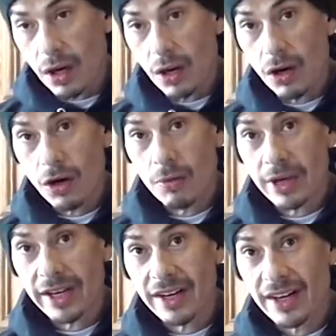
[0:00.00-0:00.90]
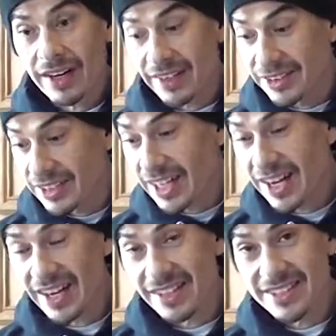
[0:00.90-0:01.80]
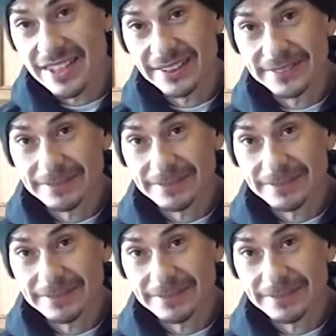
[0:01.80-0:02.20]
Oh my God, you guys